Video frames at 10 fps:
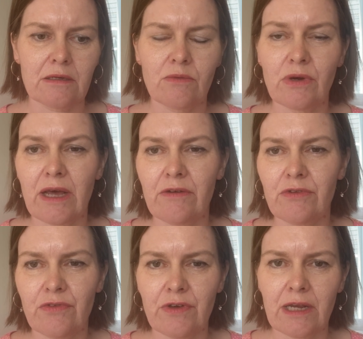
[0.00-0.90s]
Whatever
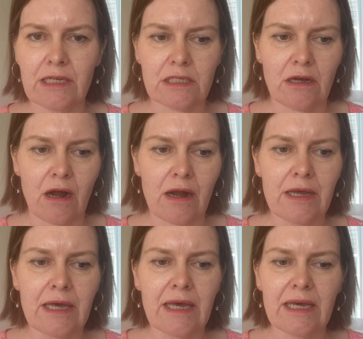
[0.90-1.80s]
the feelings are,
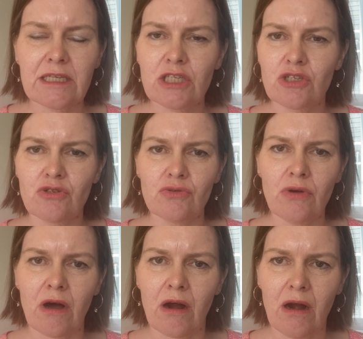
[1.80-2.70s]
it's too
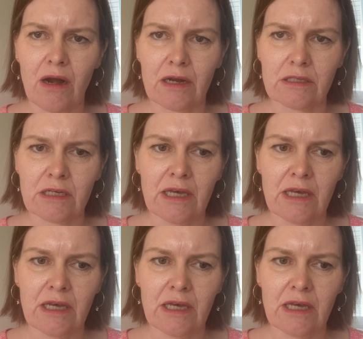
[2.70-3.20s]
hard.